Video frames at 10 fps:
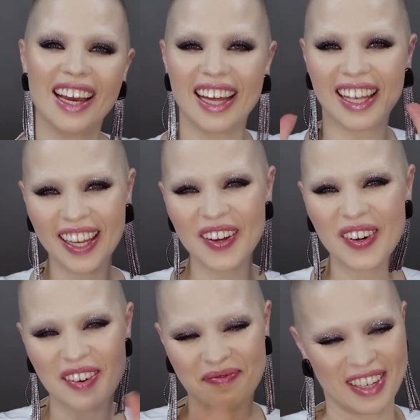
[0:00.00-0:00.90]
Hello
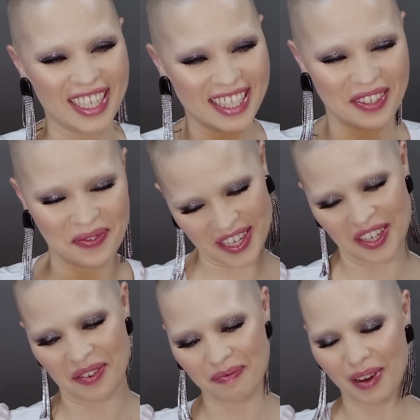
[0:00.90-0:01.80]
lovebirds and
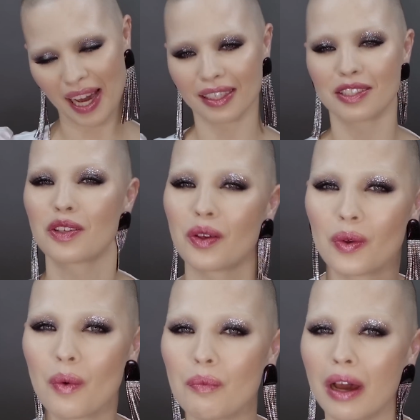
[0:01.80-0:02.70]
welcome back
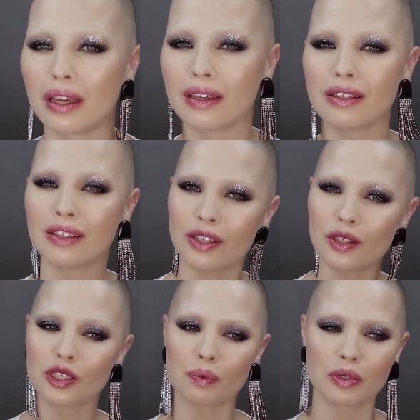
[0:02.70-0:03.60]
to my
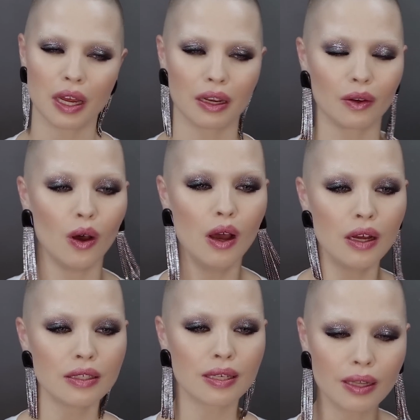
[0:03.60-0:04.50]
YouTube channel.
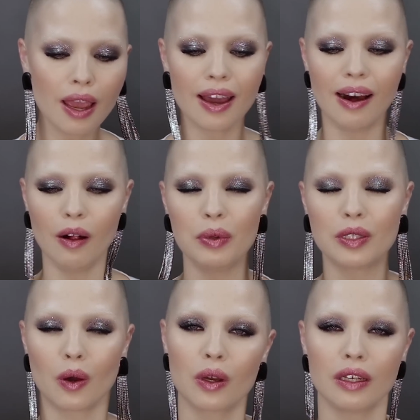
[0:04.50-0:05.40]
Today I'll be
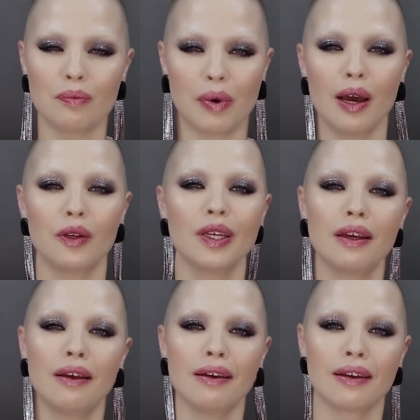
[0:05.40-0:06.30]
talking about
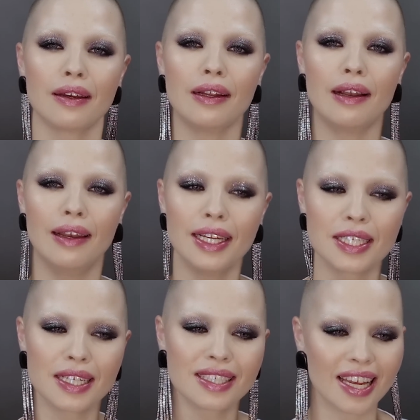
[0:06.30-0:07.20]

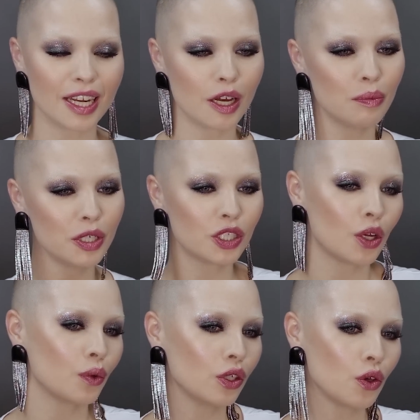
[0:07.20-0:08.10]
glitters and I'll be
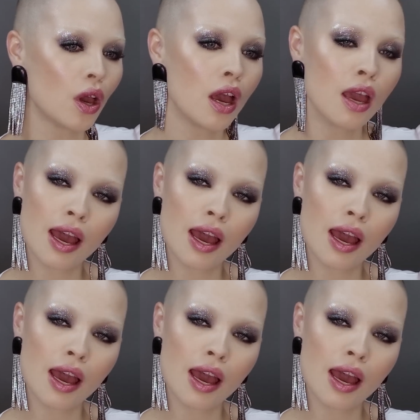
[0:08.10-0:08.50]
showing you